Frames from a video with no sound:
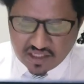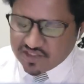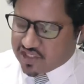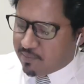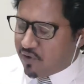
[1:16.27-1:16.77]

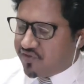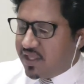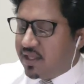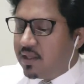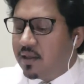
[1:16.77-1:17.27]
some of
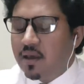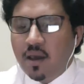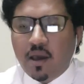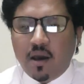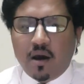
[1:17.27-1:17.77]
the
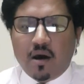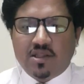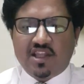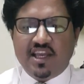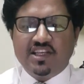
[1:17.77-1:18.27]

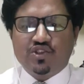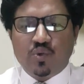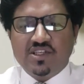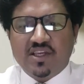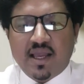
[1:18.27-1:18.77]
things
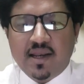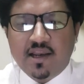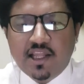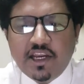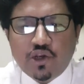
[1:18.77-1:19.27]
which
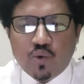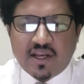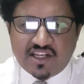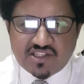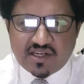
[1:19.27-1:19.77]
can lead to
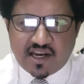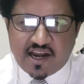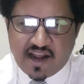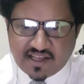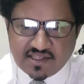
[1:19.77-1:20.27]
an incident,
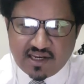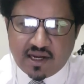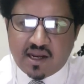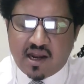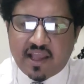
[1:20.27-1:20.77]
an
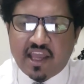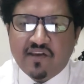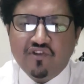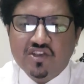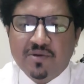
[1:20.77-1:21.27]
accident, and I
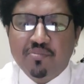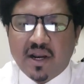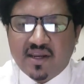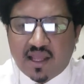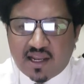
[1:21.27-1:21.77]
gave you some
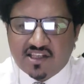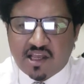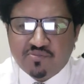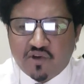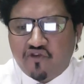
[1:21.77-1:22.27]
practical
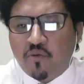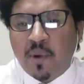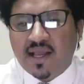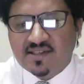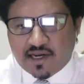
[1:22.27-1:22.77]
example from
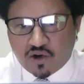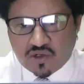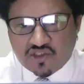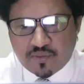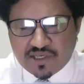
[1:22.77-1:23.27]
my side
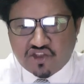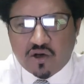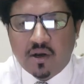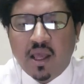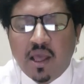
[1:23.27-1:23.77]
also based
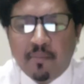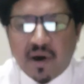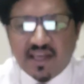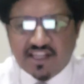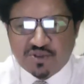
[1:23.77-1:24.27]
on
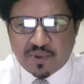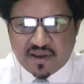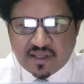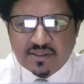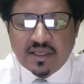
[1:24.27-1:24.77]
my
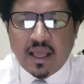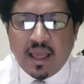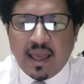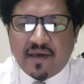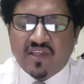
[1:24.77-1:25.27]
experience.
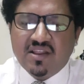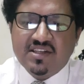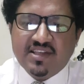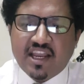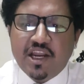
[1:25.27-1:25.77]
And then the
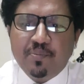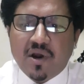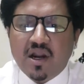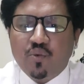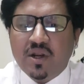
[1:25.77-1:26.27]
second
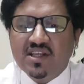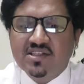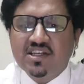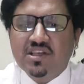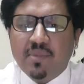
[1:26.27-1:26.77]
part we
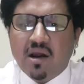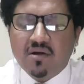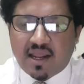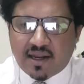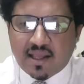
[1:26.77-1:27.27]
discuss
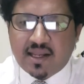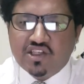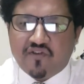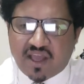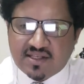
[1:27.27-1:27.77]
about categories
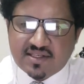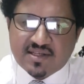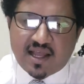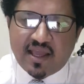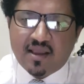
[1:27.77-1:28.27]
of hazards,
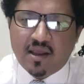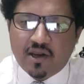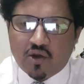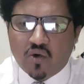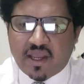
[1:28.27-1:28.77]
like
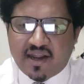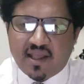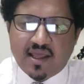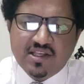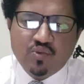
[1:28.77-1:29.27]
two
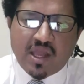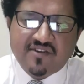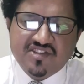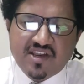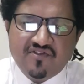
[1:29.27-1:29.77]
categories. We
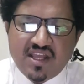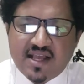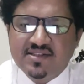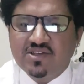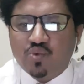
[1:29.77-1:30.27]
have safety
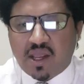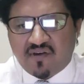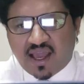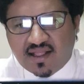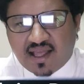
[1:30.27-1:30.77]
hazards, we
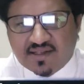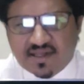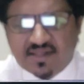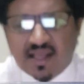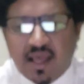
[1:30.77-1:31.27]
have health
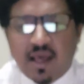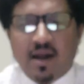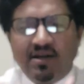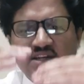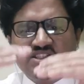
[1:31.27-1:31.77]
hazards.
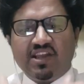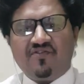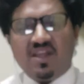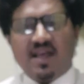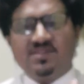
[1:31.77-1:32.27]
Under
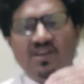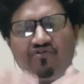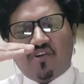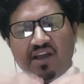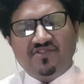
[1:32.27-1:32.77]
safety hazard,
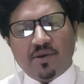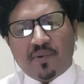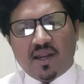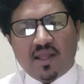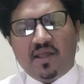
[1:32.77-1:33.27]
5
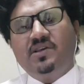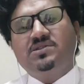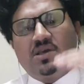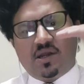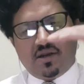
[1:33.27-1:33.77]

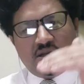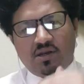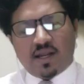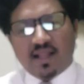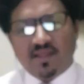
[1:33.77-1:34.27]
subcategories.
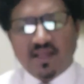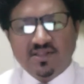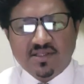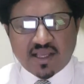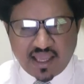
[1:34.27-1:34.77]
Under health
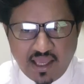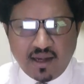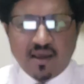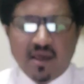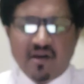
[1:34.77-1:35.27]
hazards,
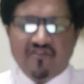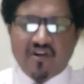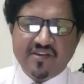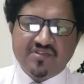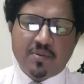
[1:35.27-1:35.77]
again
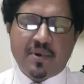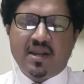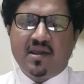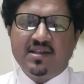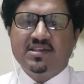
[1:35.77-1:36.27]
5
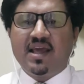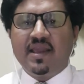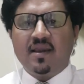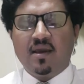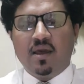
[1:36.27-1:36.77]
subcategories.
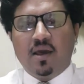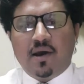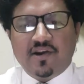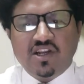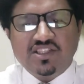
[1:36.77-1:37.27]
Like
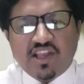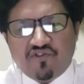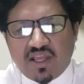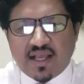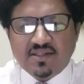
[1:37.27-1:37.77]
under
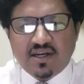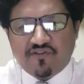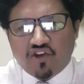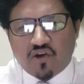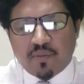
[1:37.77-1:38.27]
safety hazard,
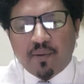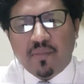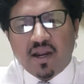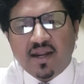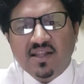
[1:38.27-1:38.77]
if you
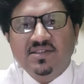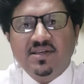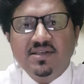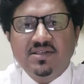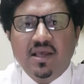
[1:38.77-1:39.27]
remember, I
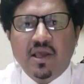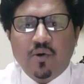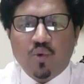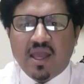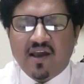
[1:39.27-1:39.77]
discussed
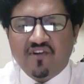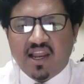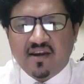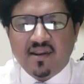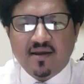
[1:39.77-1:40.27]
we have
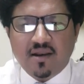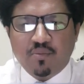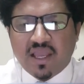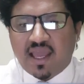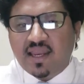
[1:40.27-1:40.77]
electrical,
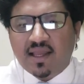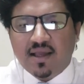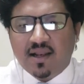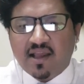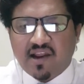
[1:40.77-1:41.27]

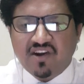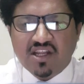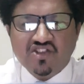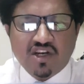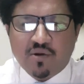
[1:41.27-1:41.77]
mechanical,
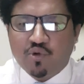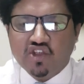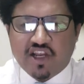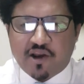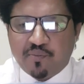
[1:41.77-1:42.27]
gravitational,
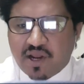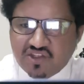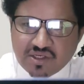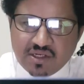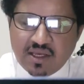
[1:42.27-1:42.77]
motion, and
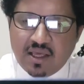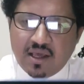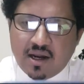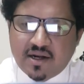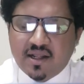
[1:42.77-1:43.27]
pressure.
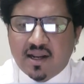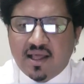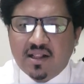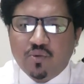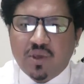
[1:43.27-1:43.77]
Under
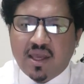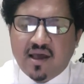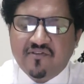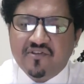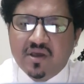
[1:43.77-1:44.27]
health we have